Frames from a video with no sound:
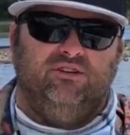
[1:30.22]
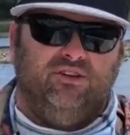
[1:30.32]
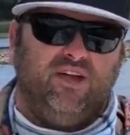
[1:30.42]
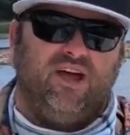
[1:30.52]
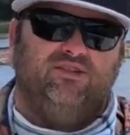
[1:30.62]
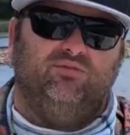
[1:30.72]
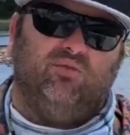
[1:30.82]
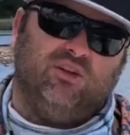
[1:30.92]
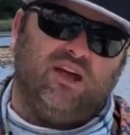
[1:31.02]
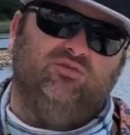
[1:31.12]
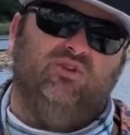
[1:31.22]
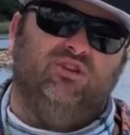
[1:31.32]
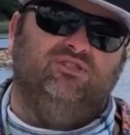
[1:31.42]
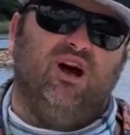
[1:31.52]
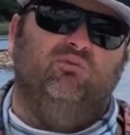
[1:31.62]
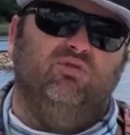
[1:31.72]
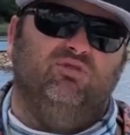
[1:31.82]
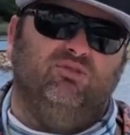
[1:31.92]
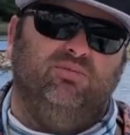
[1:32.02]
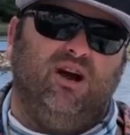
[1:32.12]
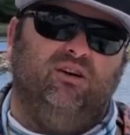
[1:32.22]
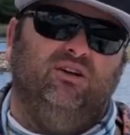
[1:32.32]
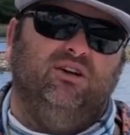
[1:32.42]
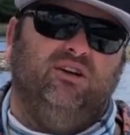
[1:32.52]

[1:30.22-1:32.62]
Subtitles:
And that's what the topwater is about.